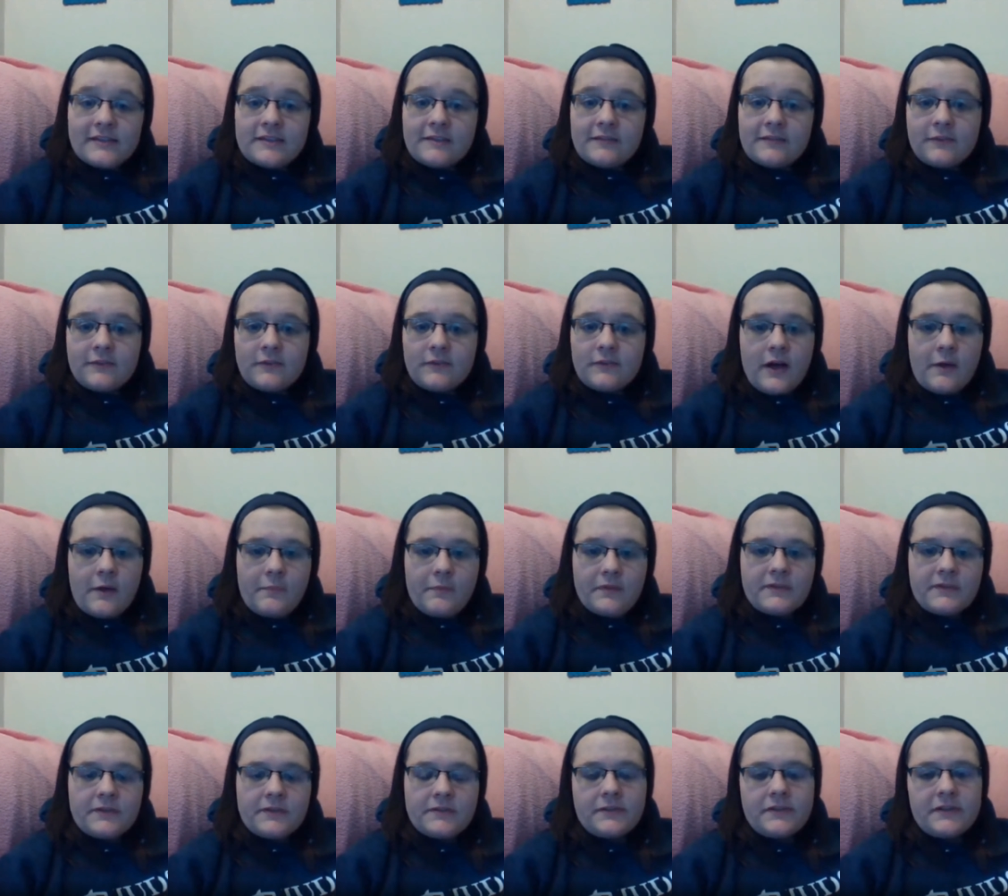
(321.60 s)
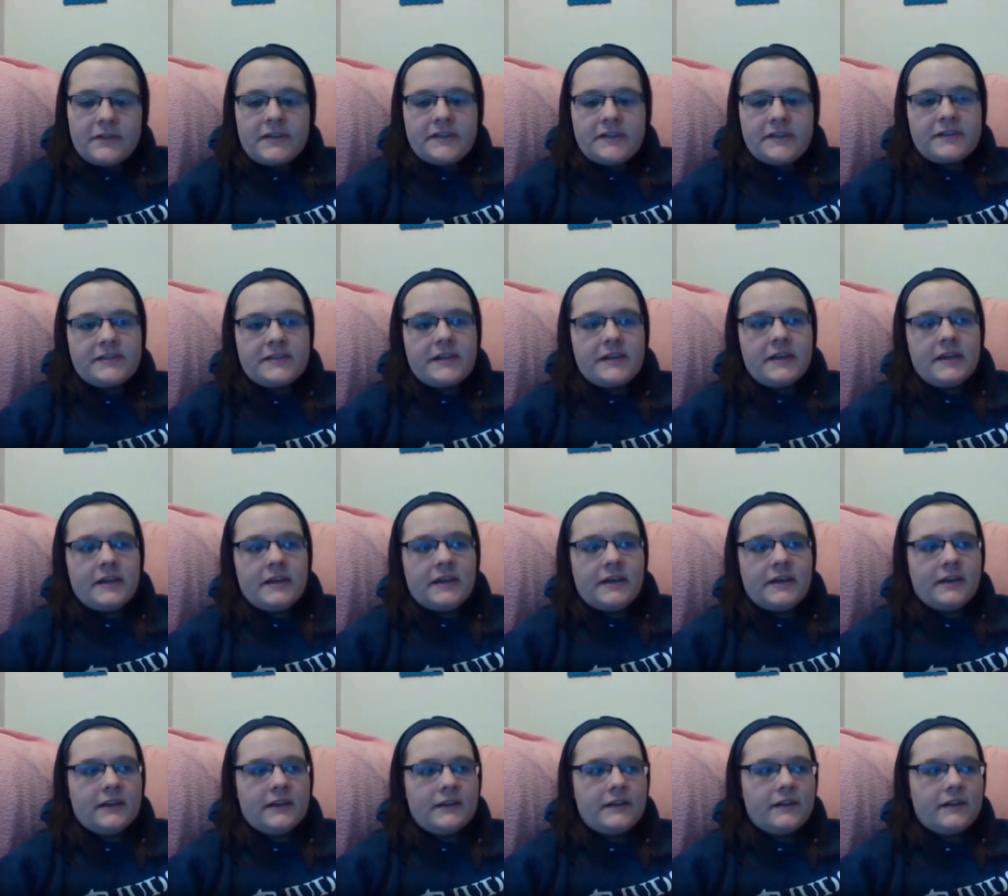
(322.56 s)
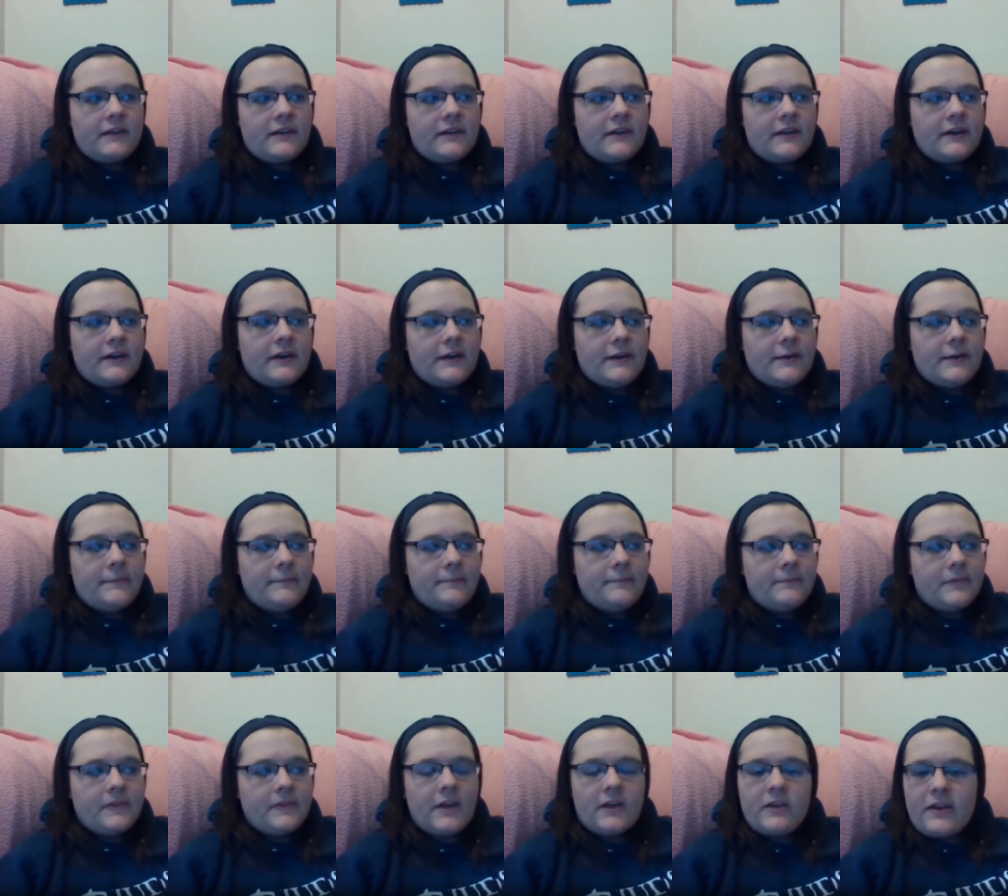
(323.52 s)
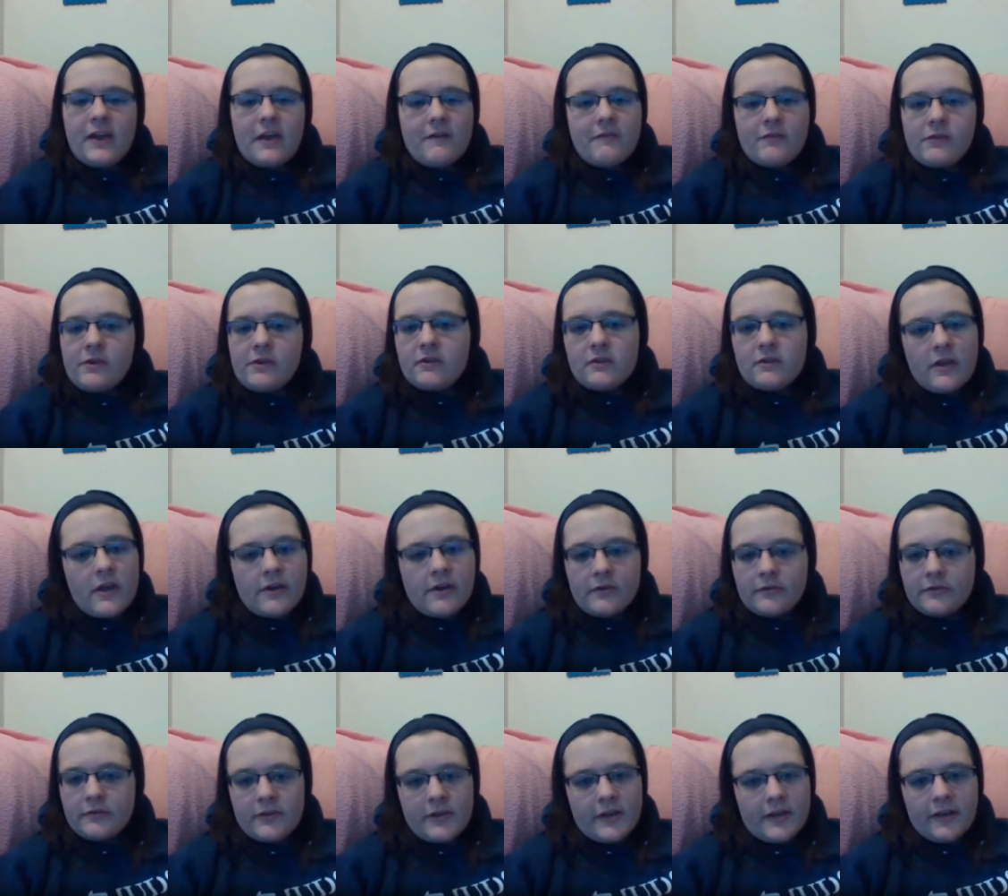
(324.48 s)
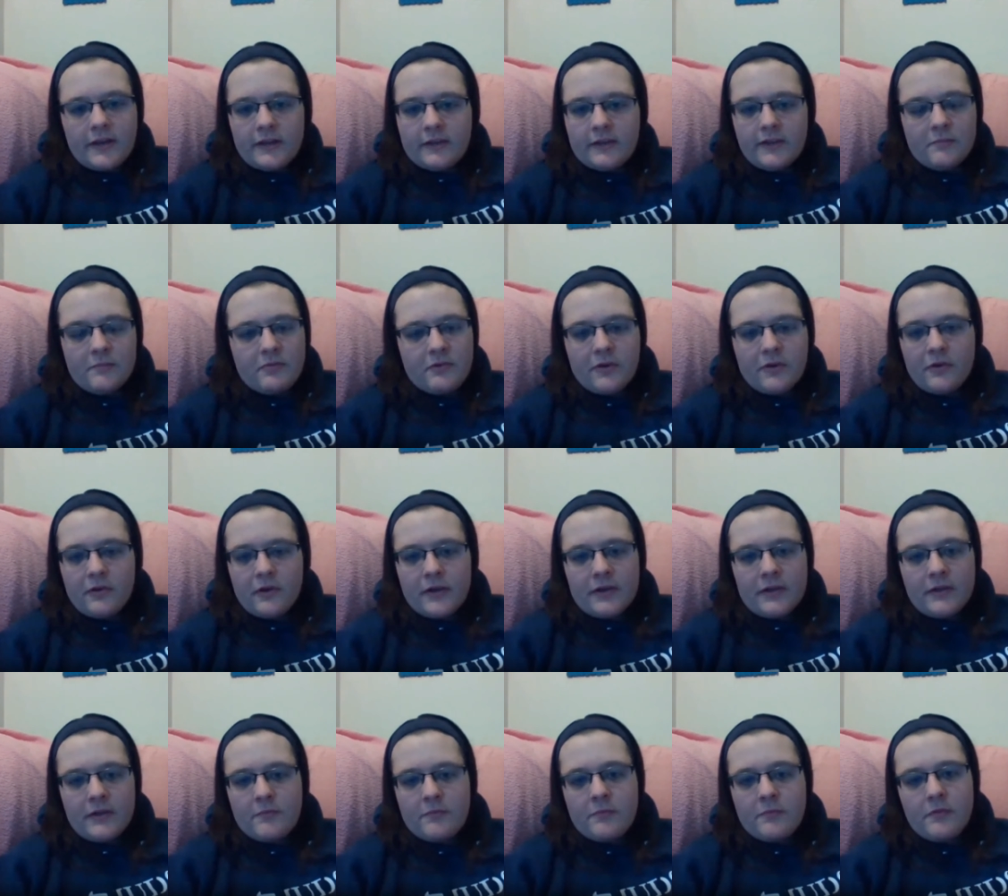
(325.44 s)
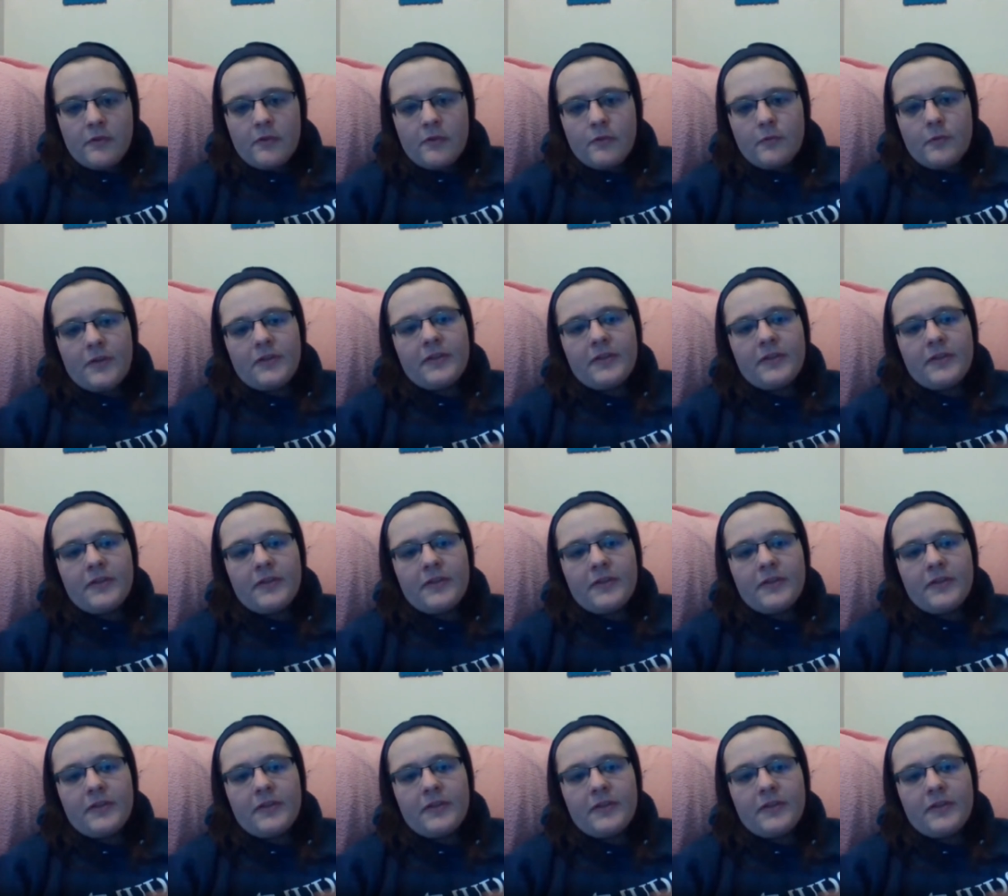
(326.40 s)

lots of cool opportunities, and um, they're never alone in the pro in the pro.